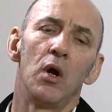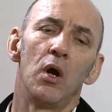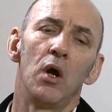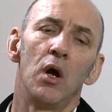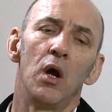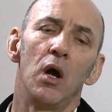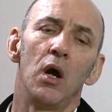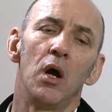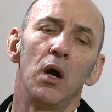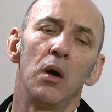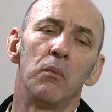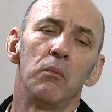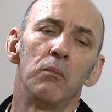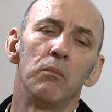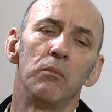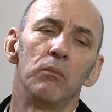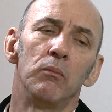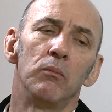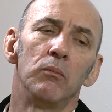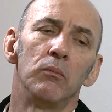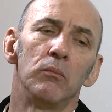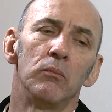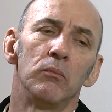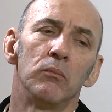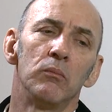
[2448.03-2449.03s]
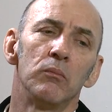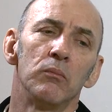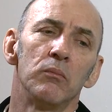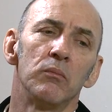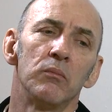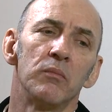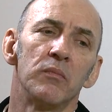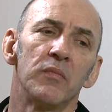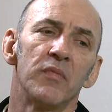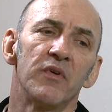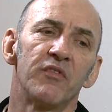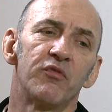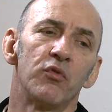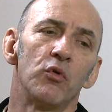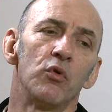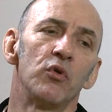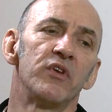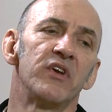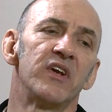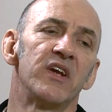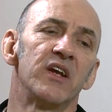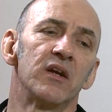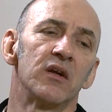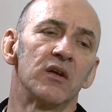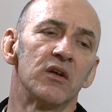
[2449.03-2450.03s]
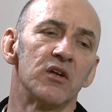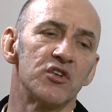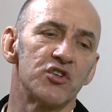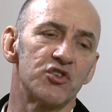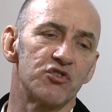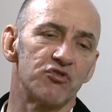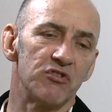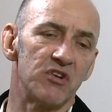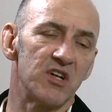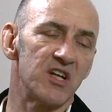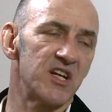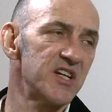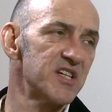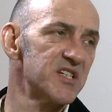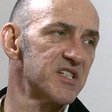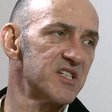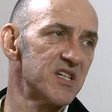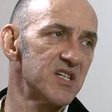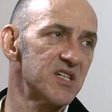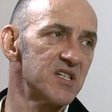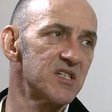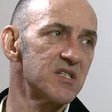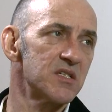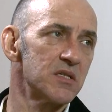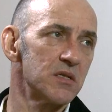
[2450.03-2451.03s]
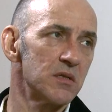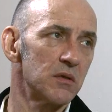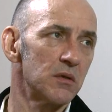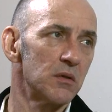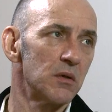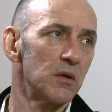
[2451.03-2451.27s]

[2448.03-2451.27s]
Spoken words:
the English releases.